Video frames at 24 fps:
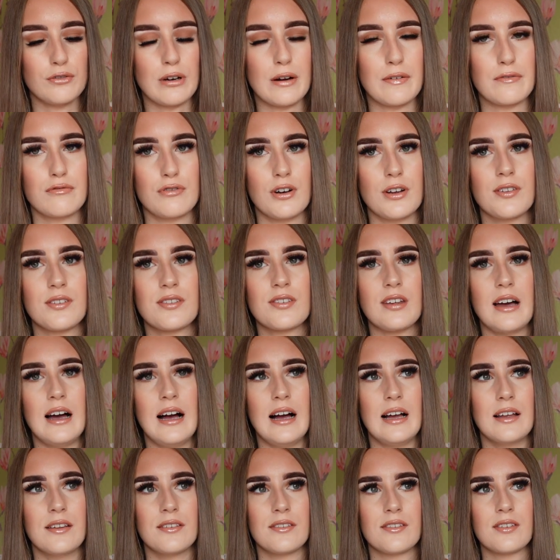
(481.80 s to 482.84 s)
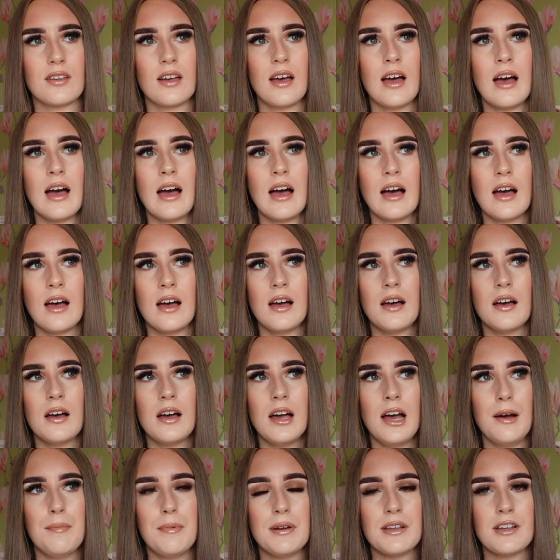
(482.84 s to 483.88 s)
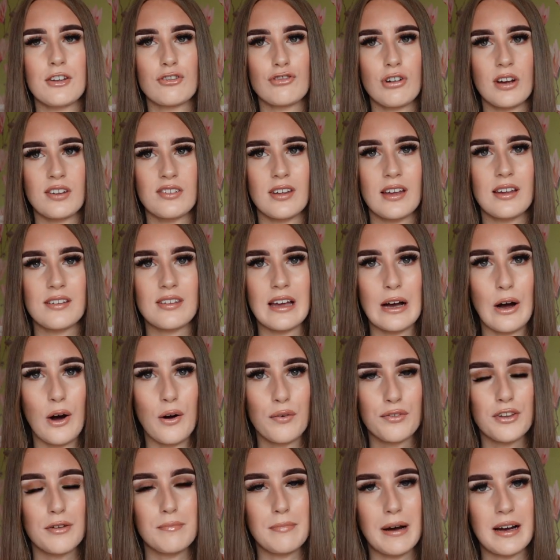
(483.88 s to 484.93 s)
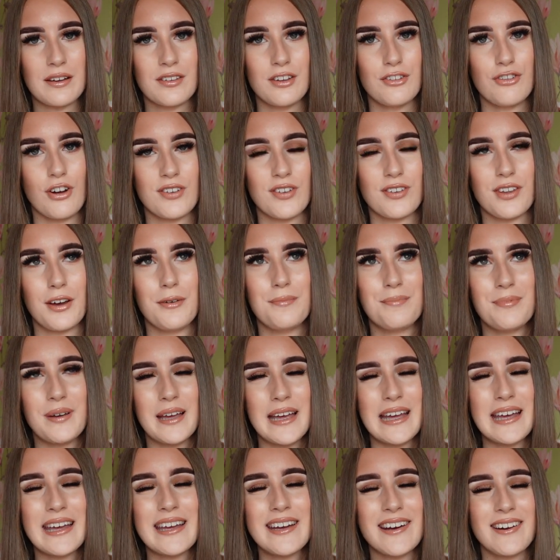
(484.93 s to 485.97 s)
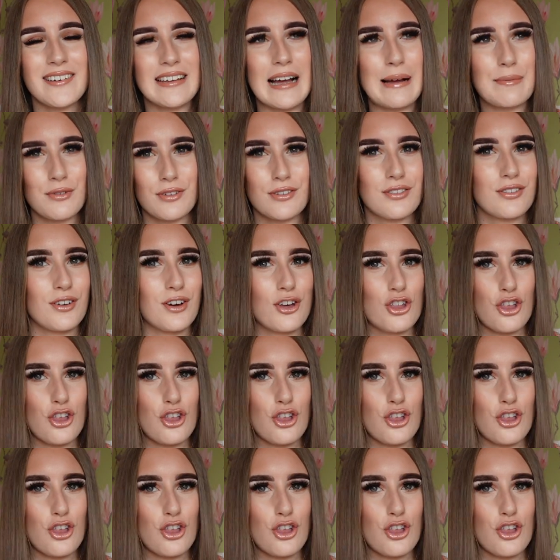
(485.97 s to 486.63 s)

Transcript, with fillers: reference, and the midi dresses are often maxi dresses on me, because I'm just so